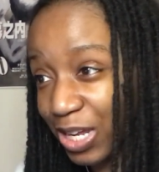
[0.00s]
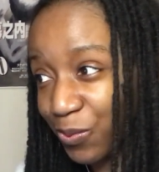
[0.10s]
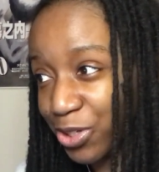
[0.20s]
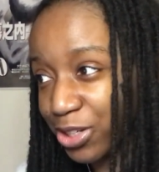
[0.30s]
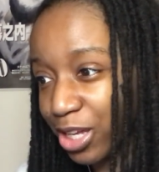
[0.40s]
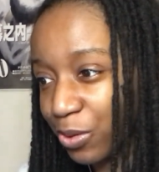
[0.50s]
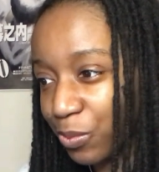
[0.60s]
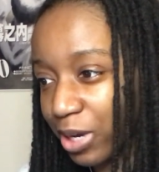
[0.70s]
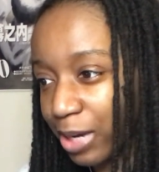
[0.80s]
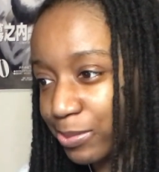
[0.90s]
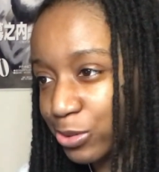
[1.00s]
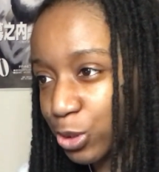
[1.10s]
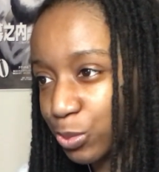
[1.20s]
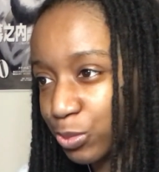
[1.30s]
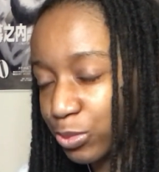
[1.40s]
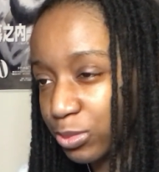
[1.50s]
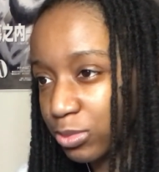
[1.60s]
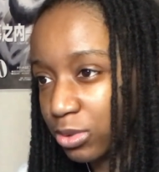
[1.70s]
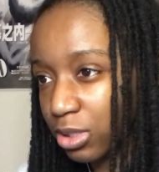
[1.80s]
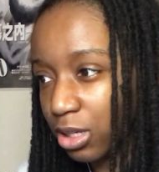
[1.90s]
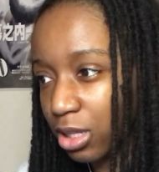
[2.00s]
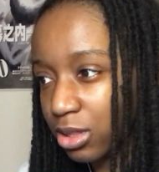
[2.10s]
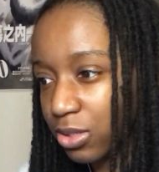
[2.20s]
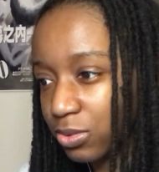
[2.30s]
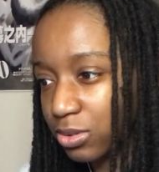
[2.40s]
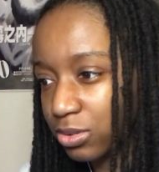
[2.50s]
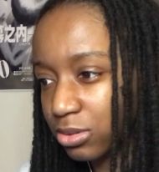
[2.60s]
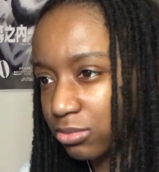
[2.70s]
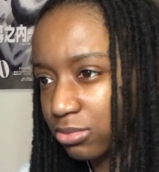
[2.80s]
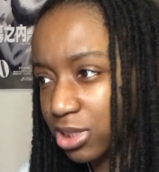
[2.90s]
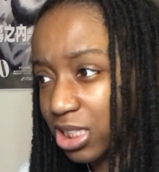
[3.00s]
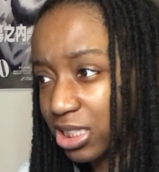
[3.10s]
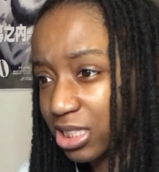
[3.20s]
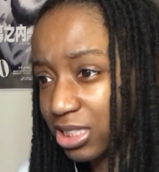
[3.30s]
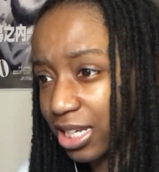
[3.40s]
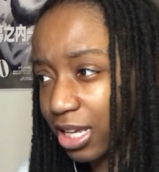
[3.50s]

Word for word: I wonder, like, what happens to him in those seasons?